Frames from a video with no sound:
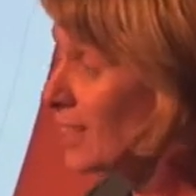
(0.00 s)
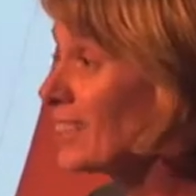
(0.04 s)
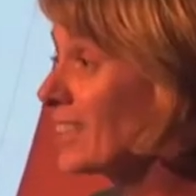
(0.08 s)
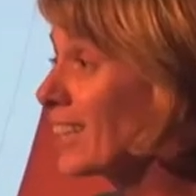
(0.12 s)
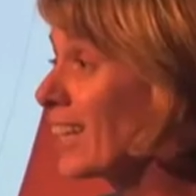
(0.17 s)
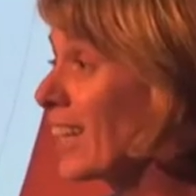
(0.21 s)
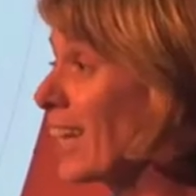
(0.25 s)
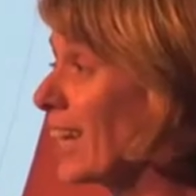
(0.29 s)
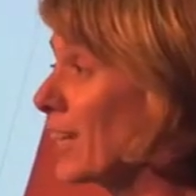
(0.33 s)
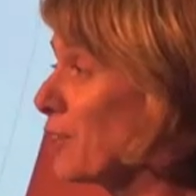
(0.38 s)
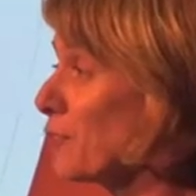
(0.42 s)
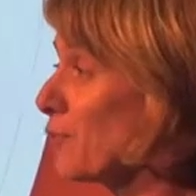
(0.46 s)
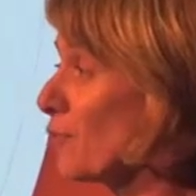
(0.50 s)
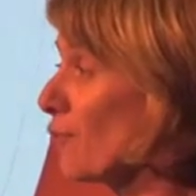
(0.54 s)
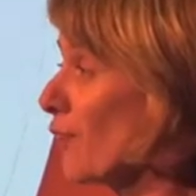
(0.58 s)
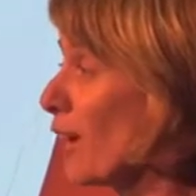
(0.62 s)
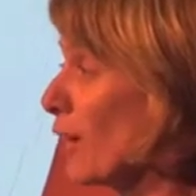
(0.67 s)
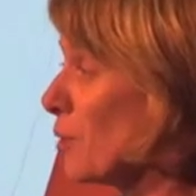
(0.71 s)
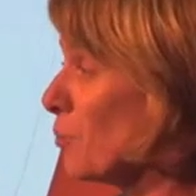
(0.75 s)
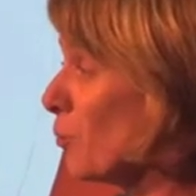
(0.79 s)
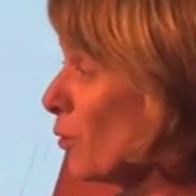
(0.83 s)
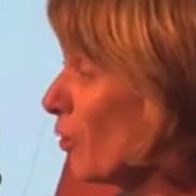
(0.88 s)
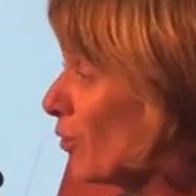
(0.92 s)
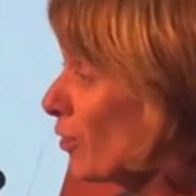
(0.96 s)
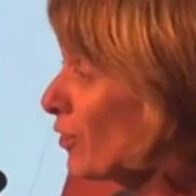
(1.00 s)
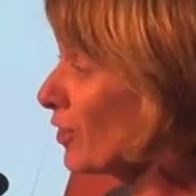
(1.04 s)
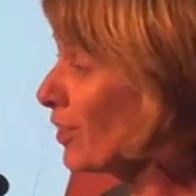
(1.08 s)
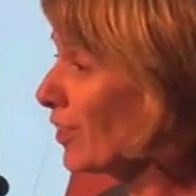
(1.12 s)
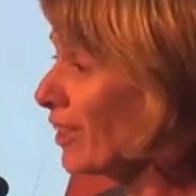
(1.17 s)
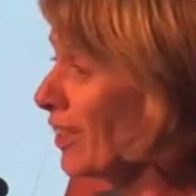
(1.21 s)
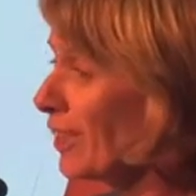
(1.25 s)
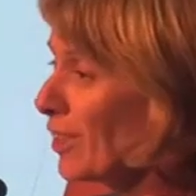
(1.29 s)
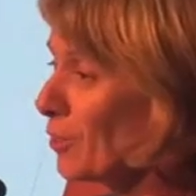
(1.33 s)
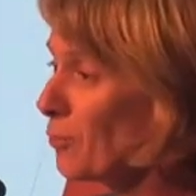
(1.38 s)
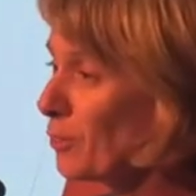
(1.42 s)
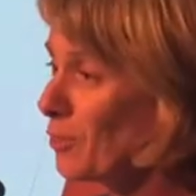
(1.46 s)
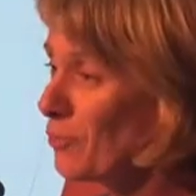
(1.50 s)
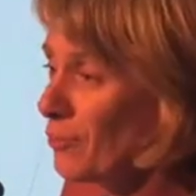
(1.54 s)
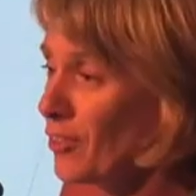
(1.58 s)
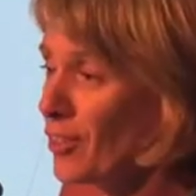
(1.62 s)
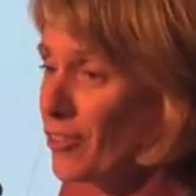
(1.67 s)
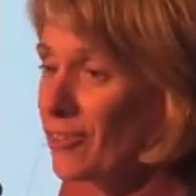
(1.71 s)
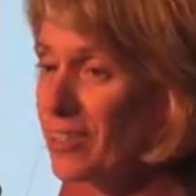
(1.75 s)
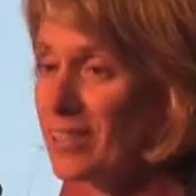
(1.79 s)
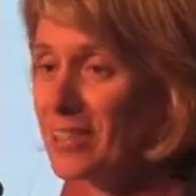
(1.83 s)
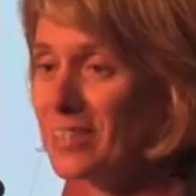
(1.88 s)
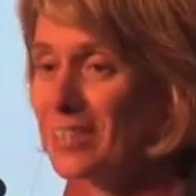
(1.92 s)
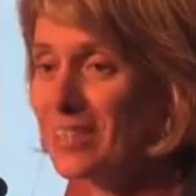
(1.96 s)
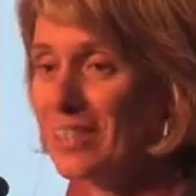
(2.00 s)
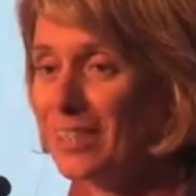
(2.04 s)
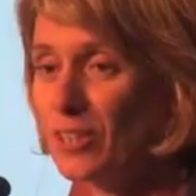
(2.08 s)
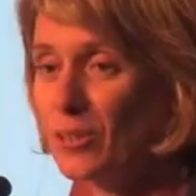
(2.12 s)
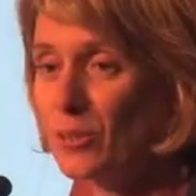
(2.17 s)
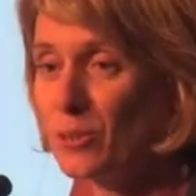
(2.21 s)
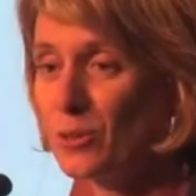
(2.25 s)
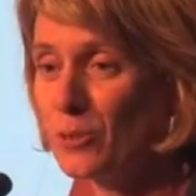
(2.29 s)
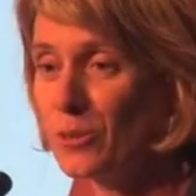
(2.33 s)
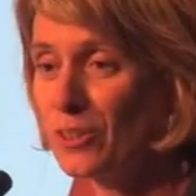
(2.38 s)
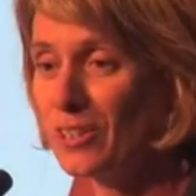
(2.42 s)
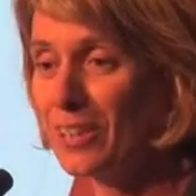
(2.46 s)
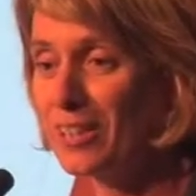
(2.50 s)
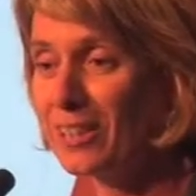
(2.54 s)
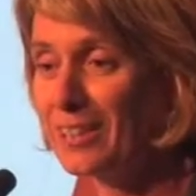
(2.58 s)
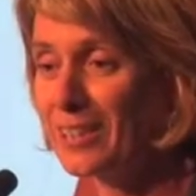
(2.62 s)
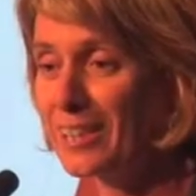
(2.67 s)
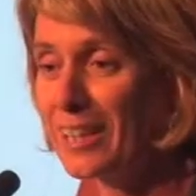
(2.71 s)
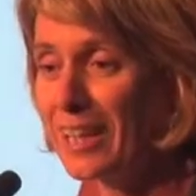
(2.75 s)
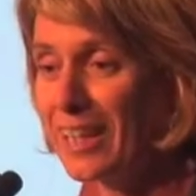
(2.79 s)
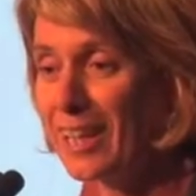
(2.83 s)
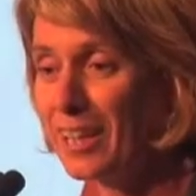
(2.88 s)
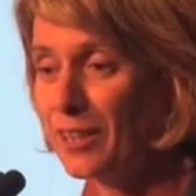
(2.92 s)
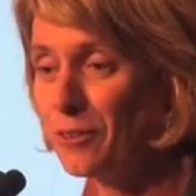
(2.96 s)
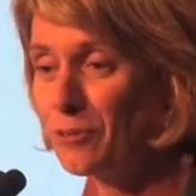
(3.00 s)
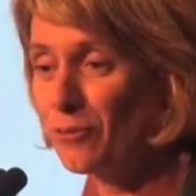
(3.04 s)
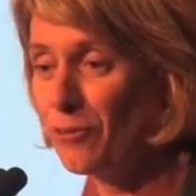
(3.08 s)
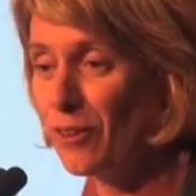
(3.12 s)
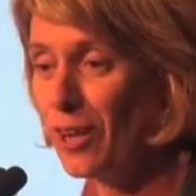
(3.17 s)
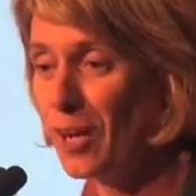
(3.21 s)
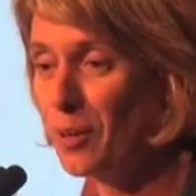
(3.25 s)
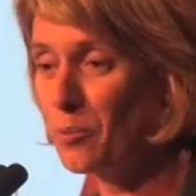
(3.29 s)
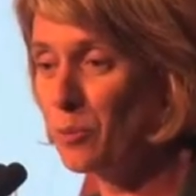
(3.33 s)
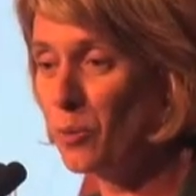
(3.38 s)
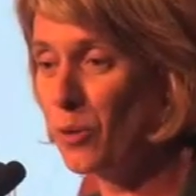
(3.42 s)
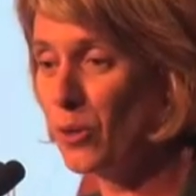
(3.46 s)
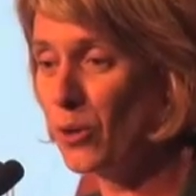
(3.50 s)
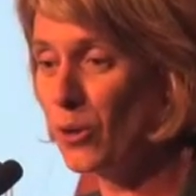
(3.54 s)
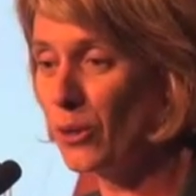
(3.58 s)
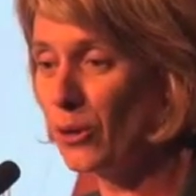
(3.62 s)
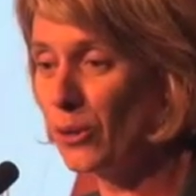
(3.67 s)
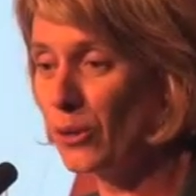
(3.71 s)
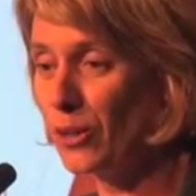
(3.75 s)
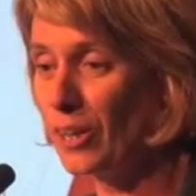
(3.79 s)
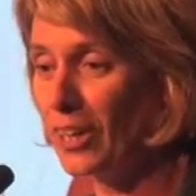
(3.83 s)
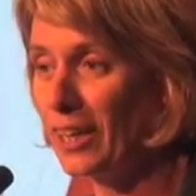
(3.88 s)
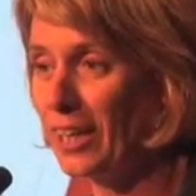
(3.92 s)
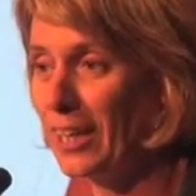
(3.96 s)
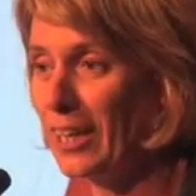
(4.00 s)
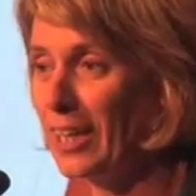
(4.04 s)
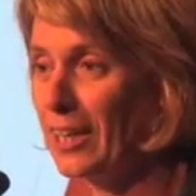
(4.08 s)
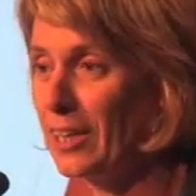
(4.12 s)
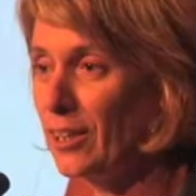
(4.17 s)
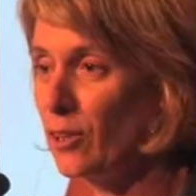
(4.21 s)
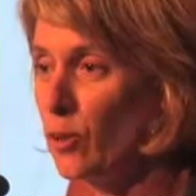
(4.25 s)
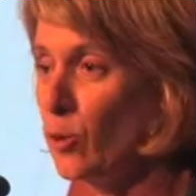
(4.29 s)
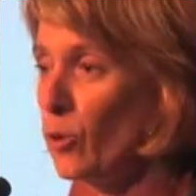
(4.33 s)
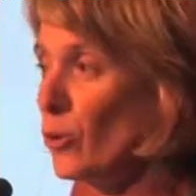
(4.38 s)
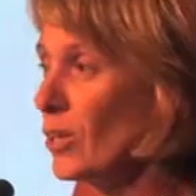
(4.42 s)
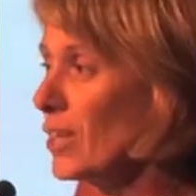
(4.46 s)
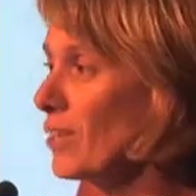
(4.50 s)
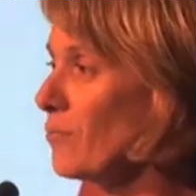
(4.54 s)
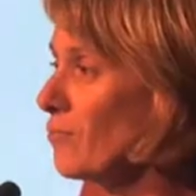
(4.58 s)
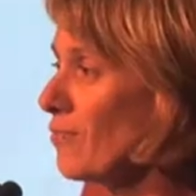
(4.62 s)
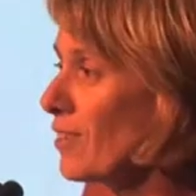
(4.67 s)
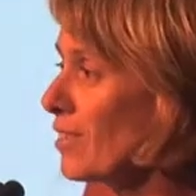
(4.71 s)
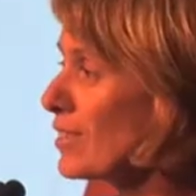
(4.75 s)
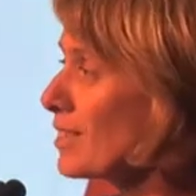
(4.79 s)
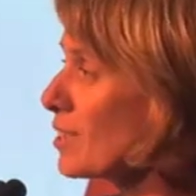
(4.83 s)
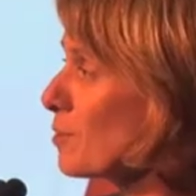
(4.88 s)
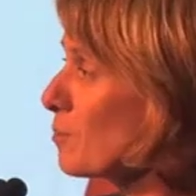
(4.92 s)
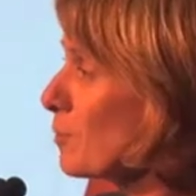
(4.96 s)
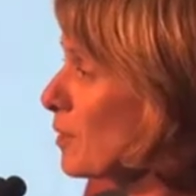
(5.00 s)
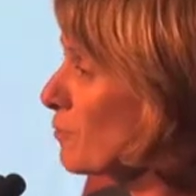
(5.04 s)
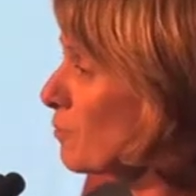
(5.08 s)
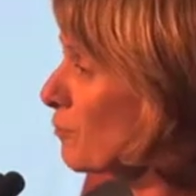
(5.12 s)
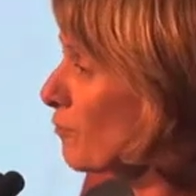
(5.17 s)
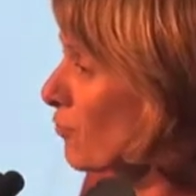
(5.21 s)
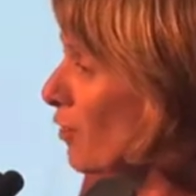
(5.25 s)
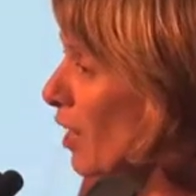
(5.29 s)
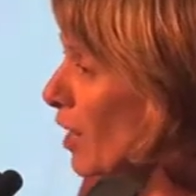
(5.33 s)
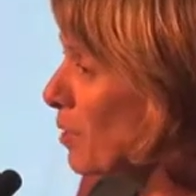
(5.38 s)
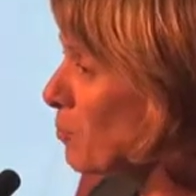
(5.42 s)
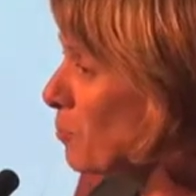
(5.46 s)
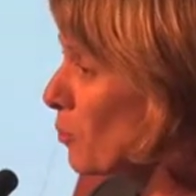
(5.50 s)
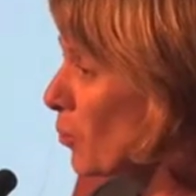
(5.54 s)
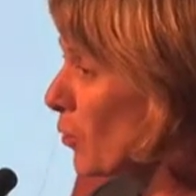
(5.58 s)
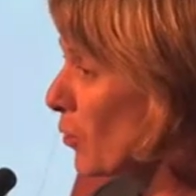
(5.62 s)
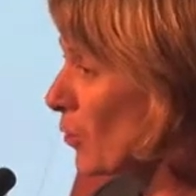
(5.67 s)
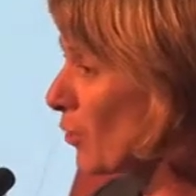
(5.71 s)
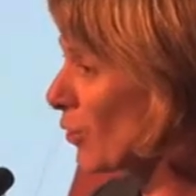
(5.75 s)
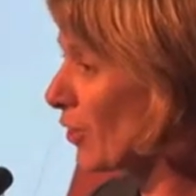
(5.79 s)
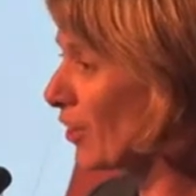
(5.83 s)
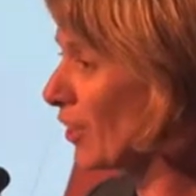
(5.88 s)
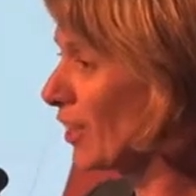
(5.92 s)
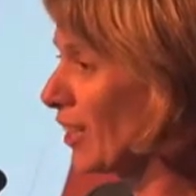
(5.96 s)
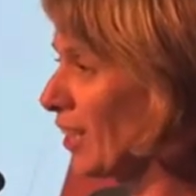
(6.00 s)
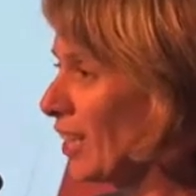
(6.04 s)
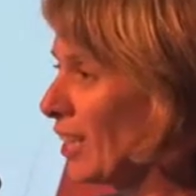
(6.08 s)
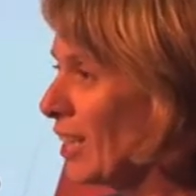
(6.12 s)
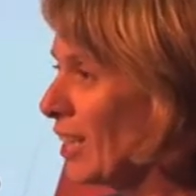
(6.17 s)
Indicator Framework. Uh, we variously called it Indicator Framework uh, or Investment Framework,